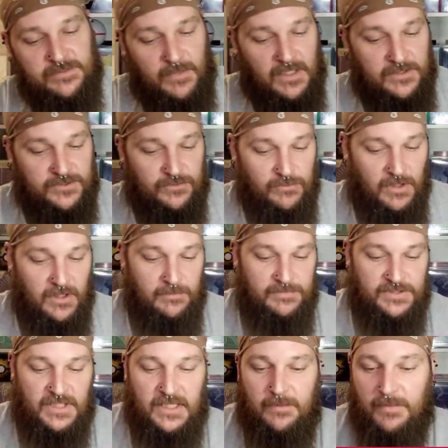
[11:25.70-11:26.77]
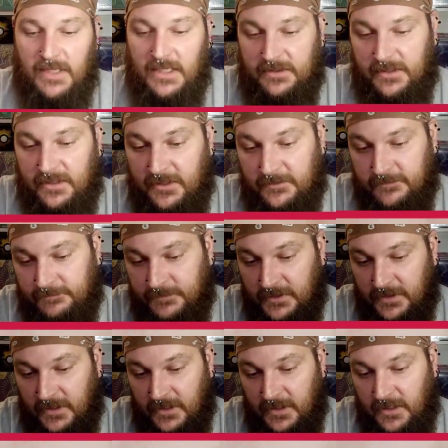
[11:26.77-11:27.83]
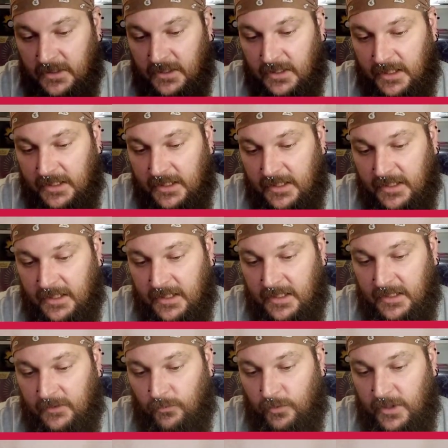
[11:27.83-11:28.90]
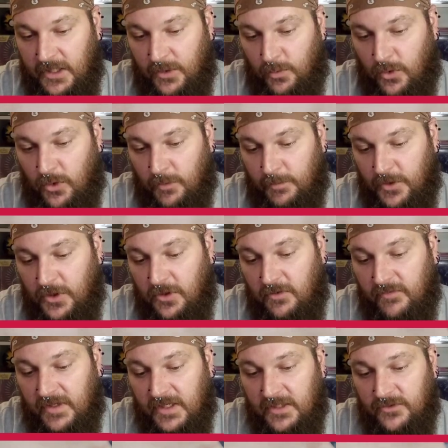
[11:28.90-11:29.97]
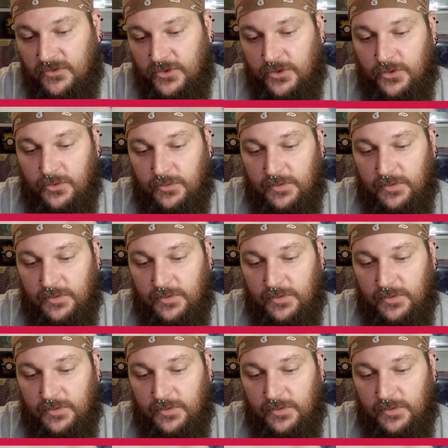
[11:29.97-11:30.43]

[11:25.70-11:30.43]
monster up, set it back there, and then we will move into